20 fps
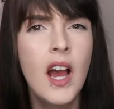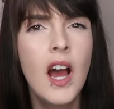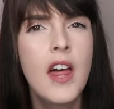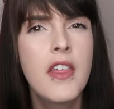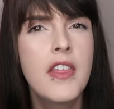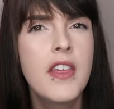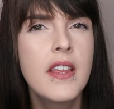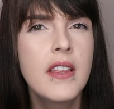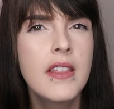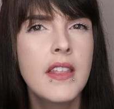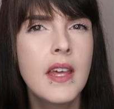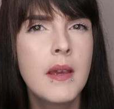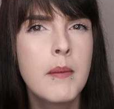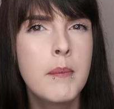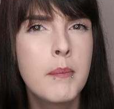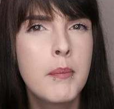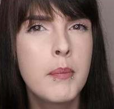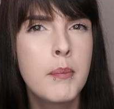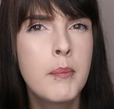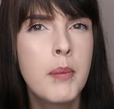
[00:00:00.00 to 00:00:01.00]
I think they
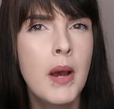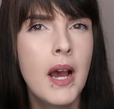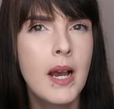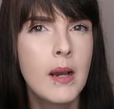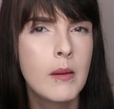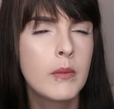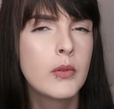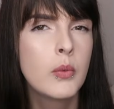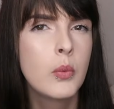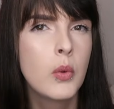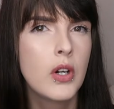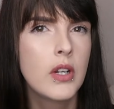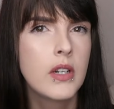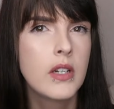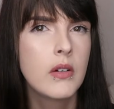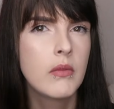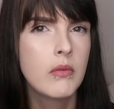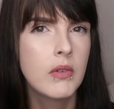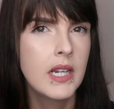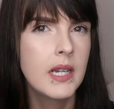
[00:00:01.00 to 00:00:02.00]
perhaps
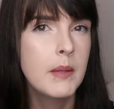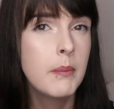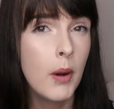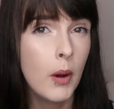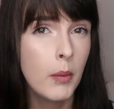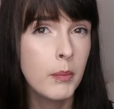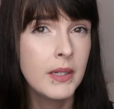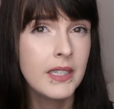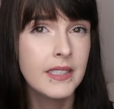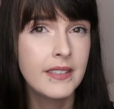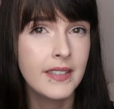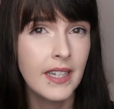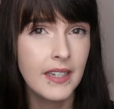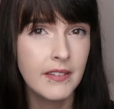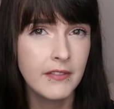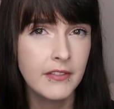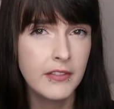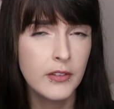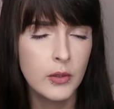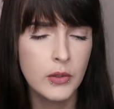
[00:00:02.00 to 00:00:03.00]
weren't a really popular
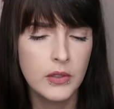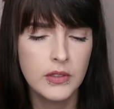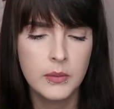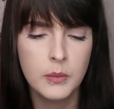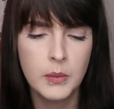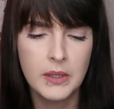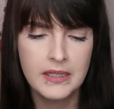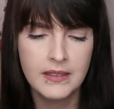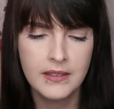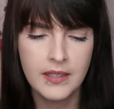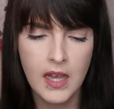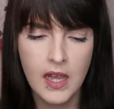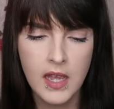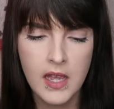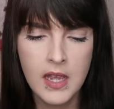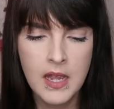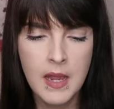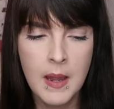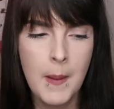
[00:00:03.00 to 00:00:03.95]
scent for autumn winter,